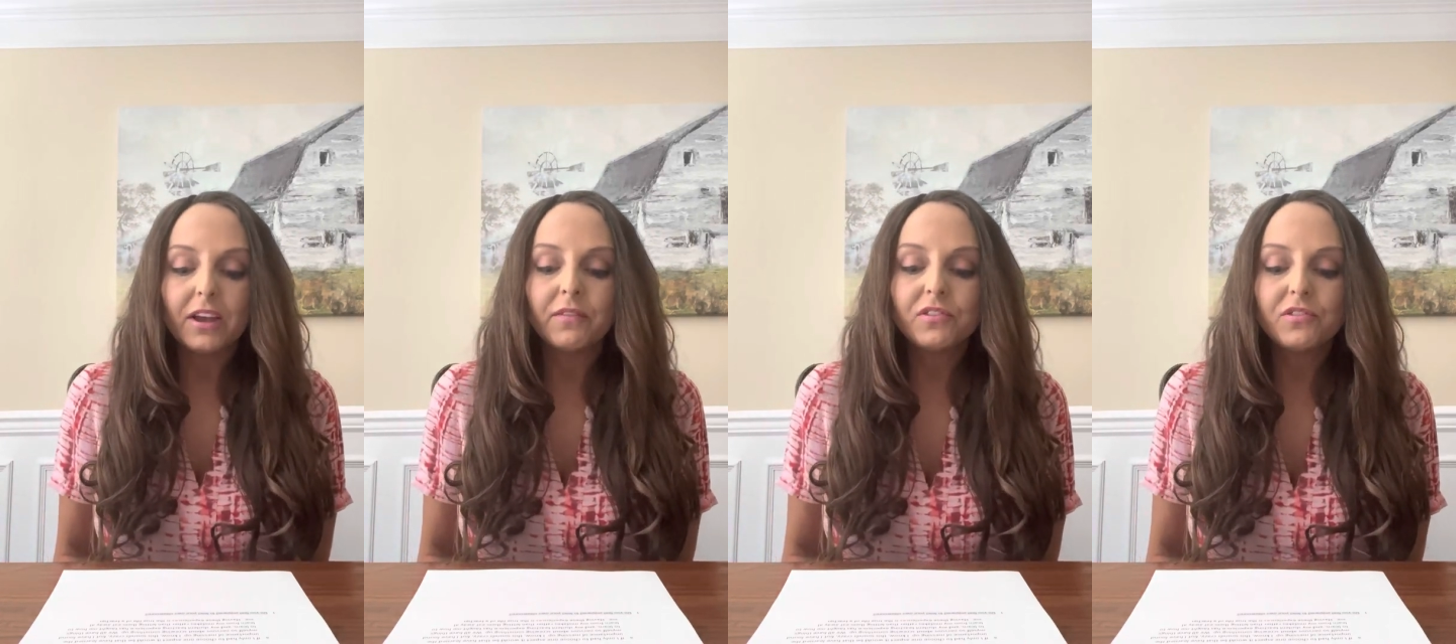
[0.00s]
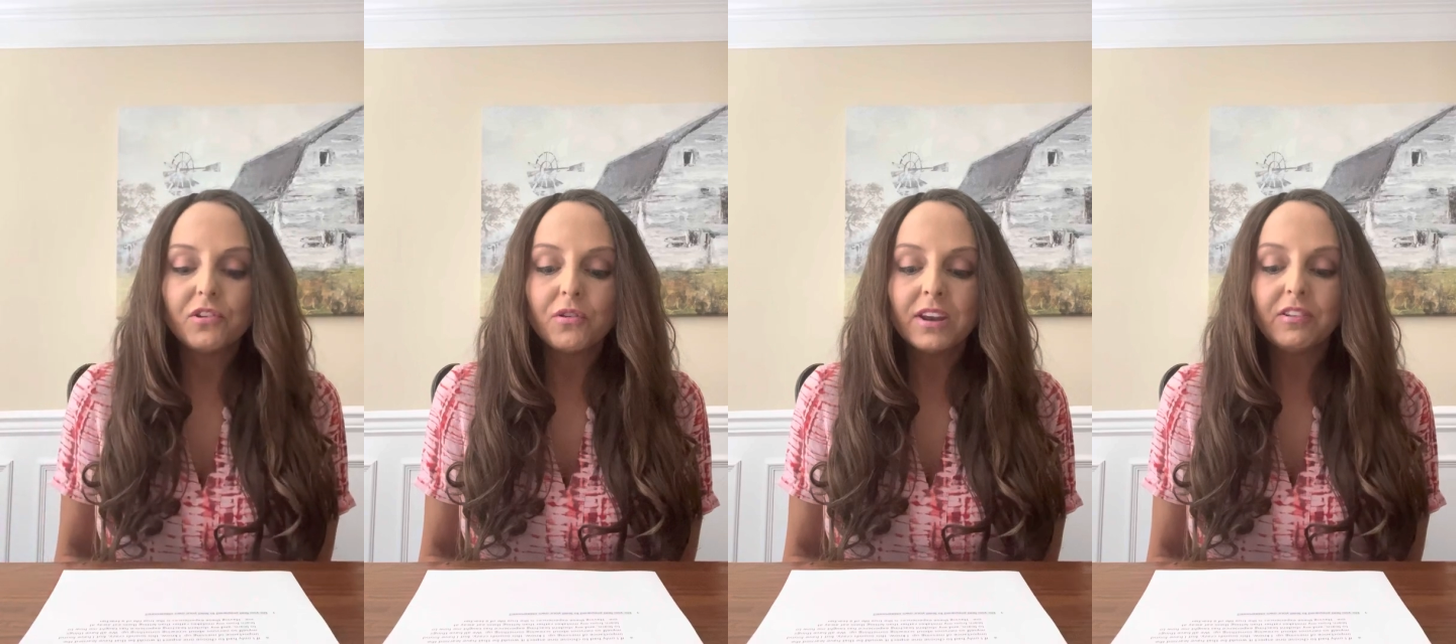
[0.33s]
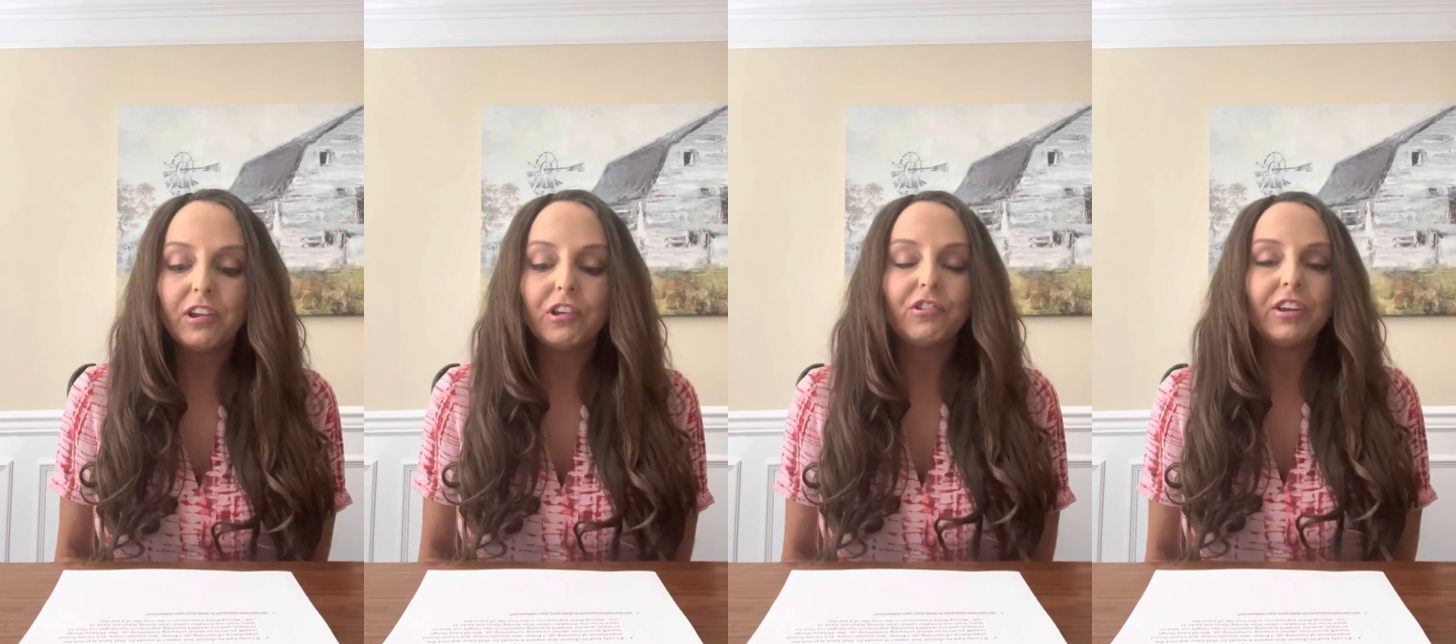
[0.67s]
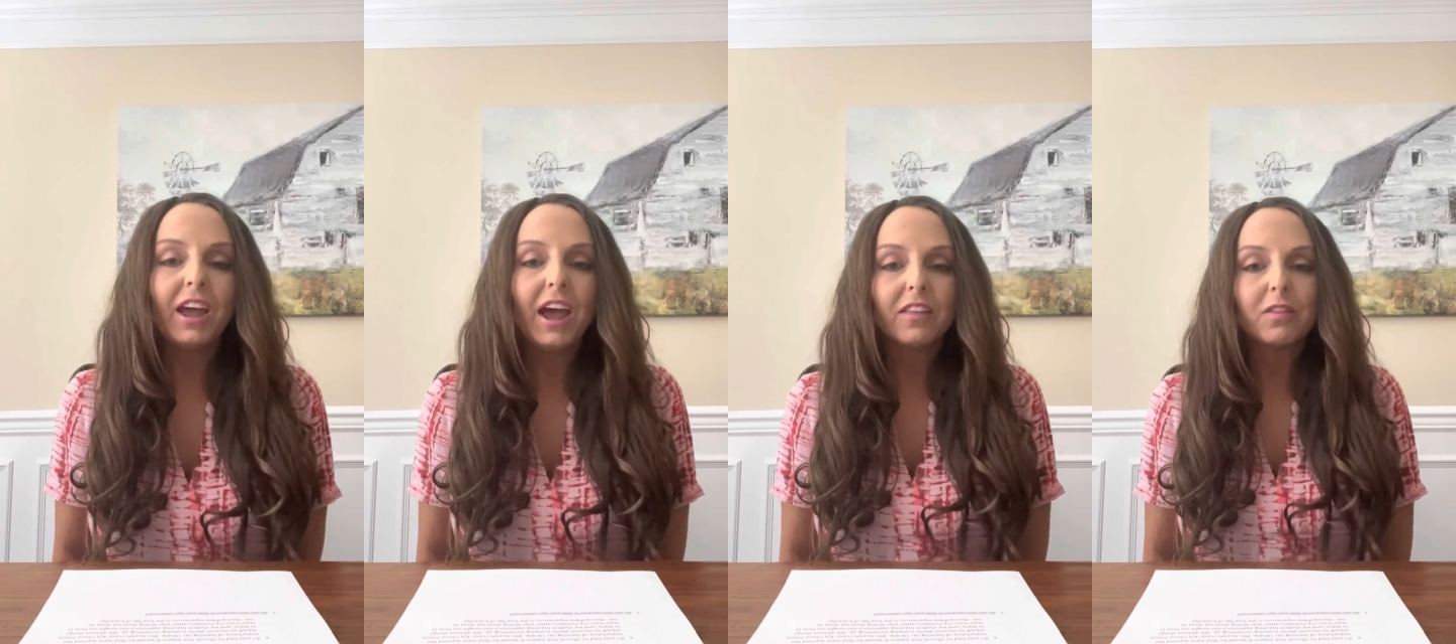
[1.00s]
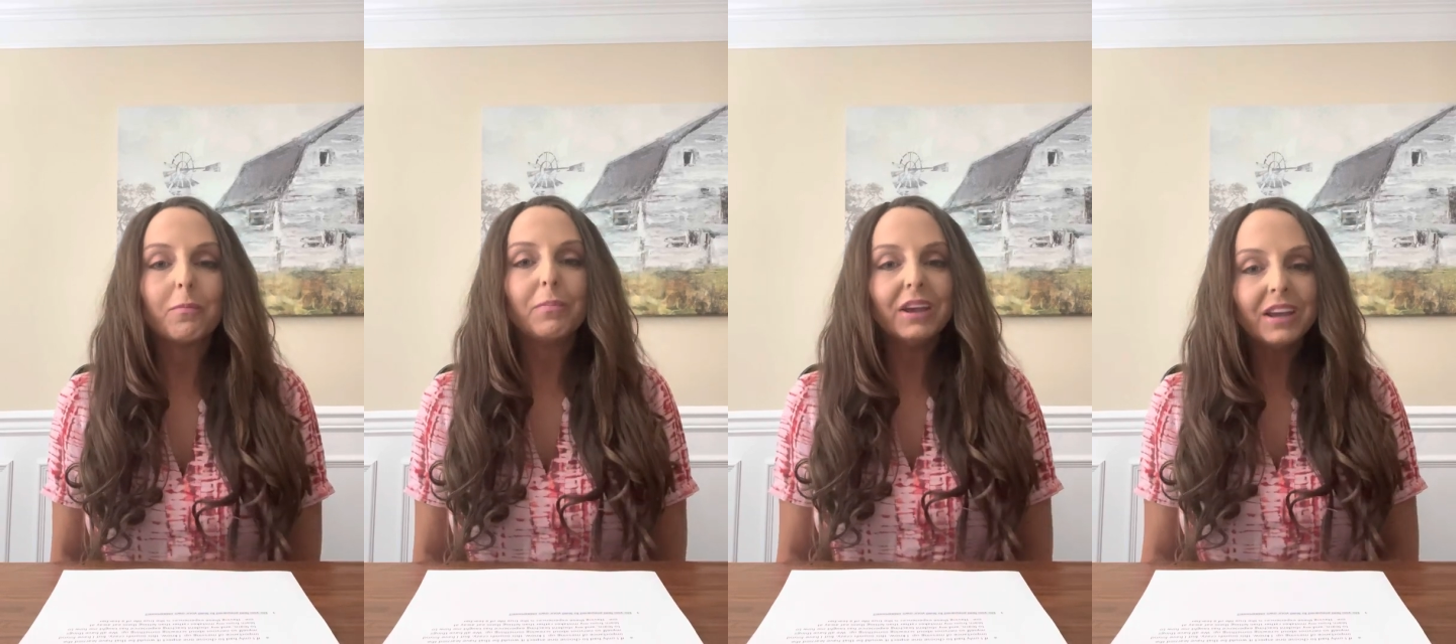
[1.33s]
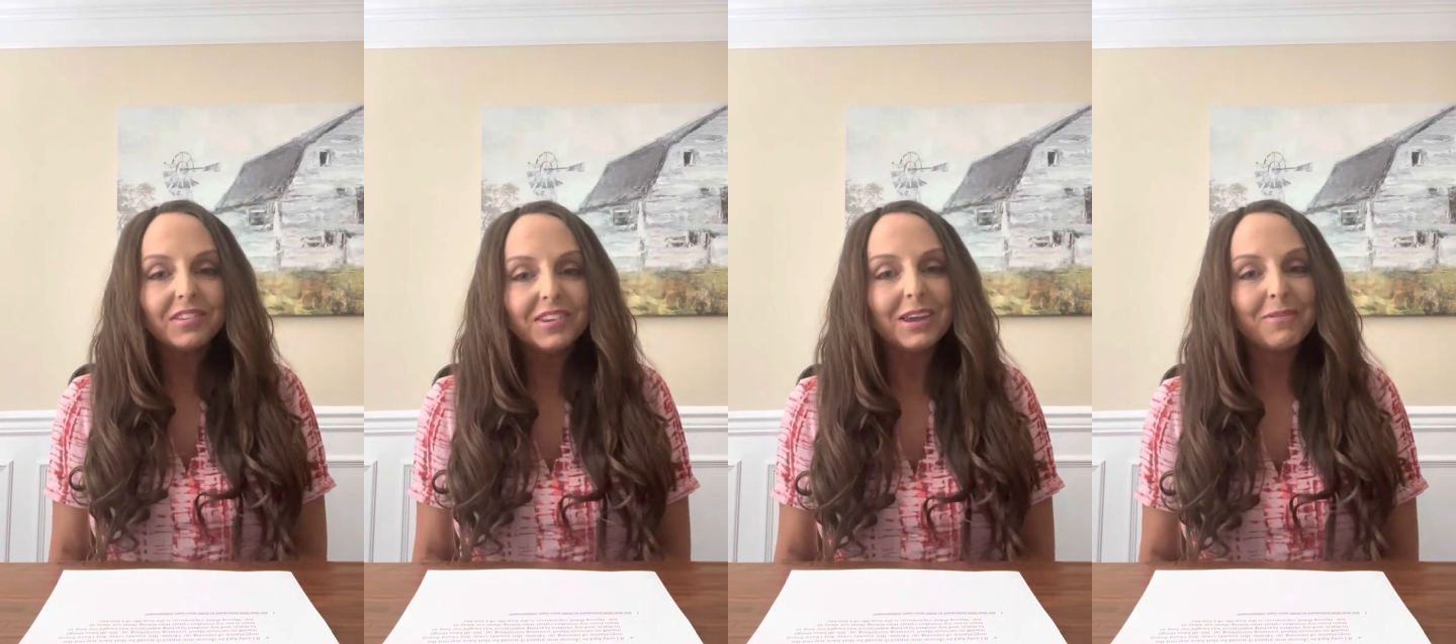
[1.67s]
of student teaching had the
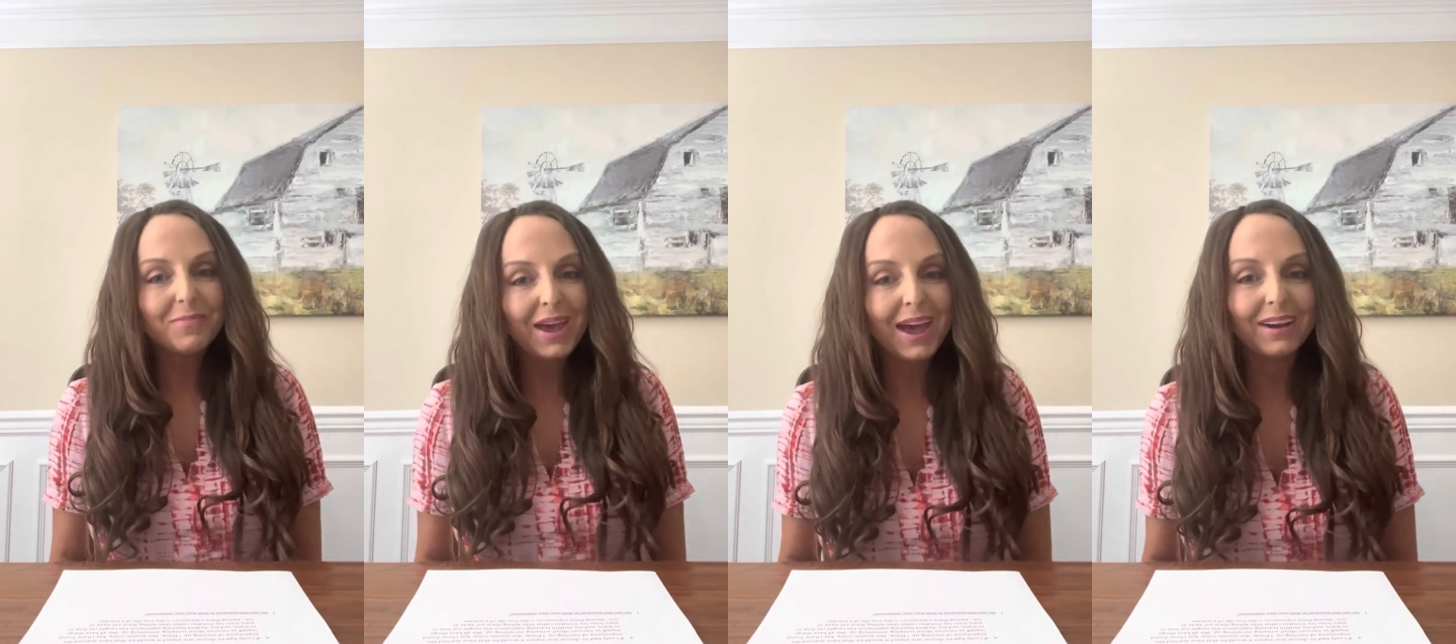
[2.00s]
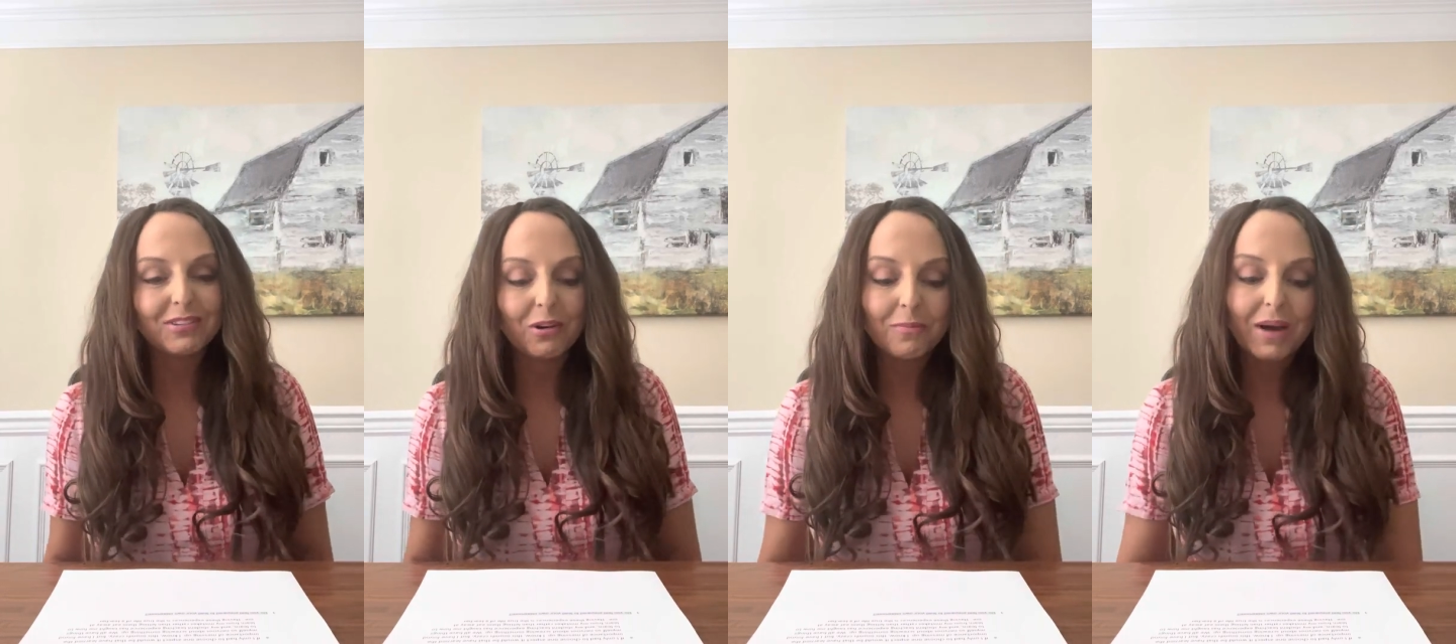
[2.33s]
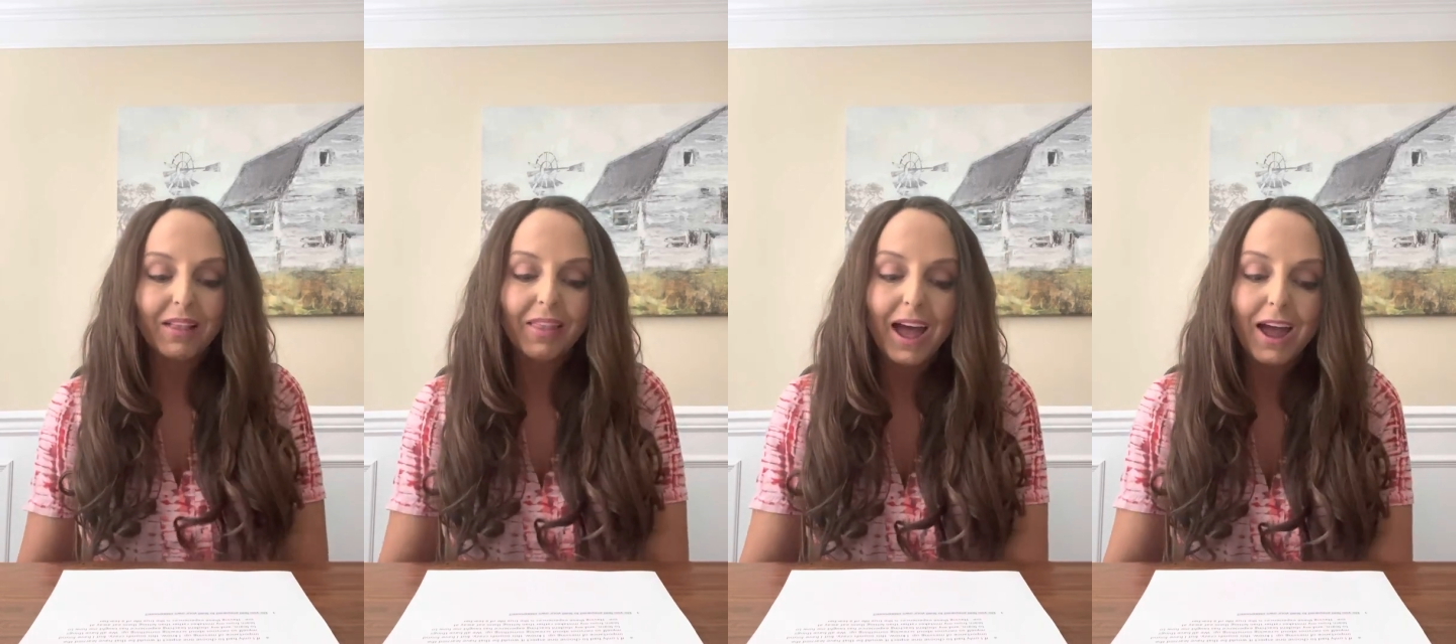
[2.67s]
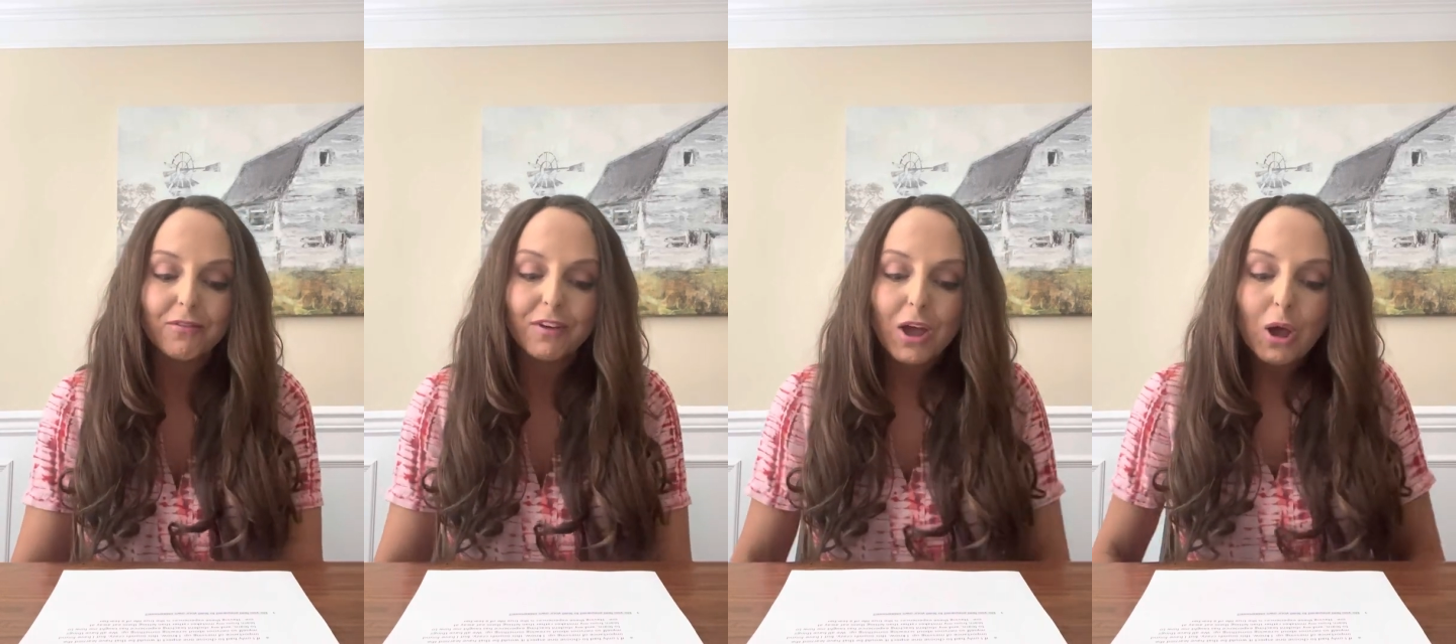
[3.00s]
biggest impact on my life?